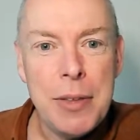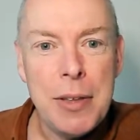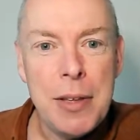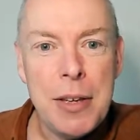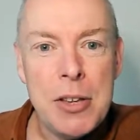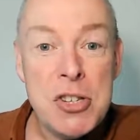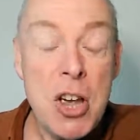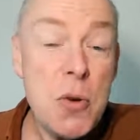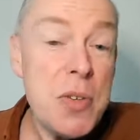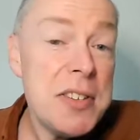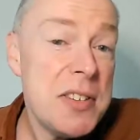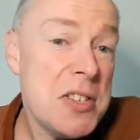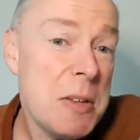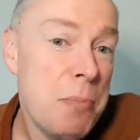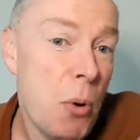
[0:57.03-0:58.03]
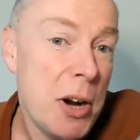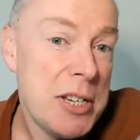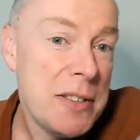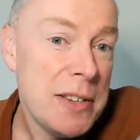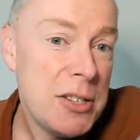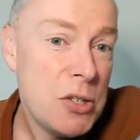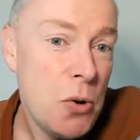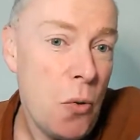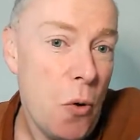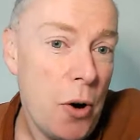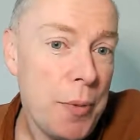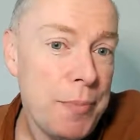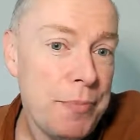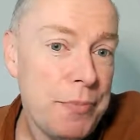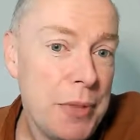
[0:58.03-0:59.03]
So this is the point of this talk.
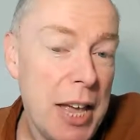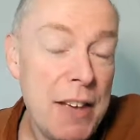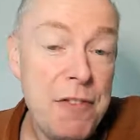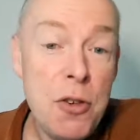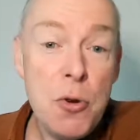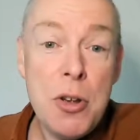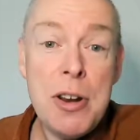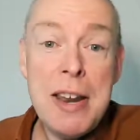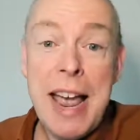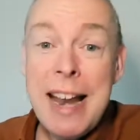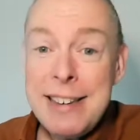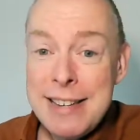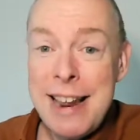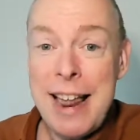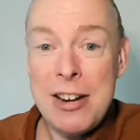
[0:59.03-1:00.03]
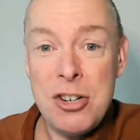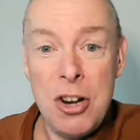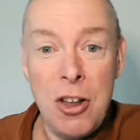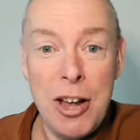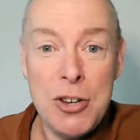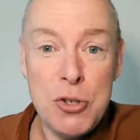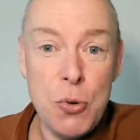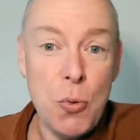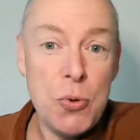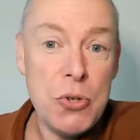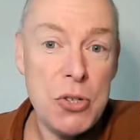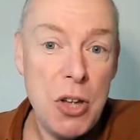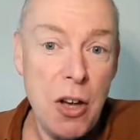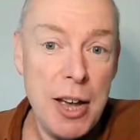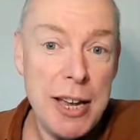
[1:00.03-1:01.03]
If you can internationalize your
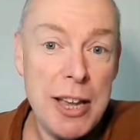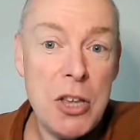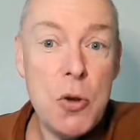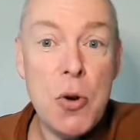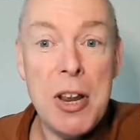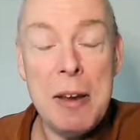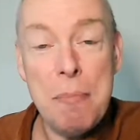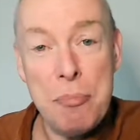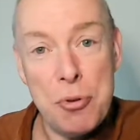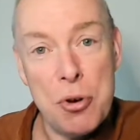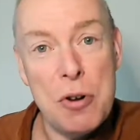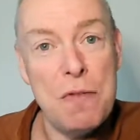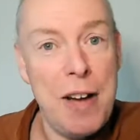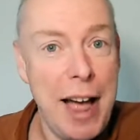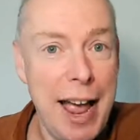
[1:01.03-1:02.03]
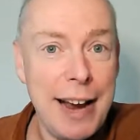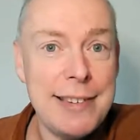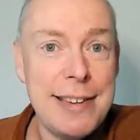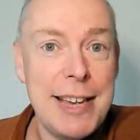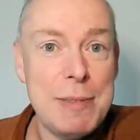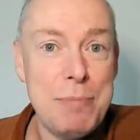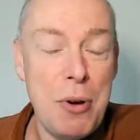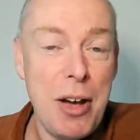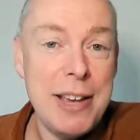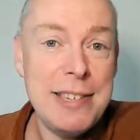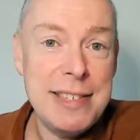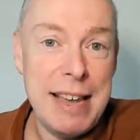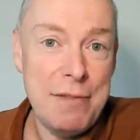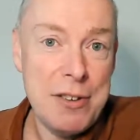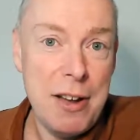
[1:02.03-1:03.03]
site, you can improve access by
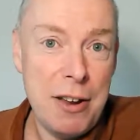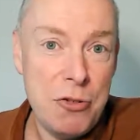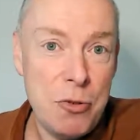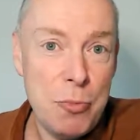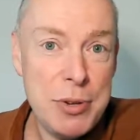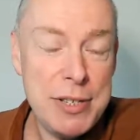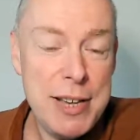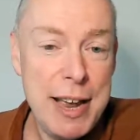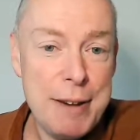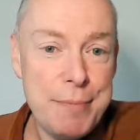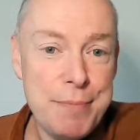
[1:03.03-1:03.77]
700%.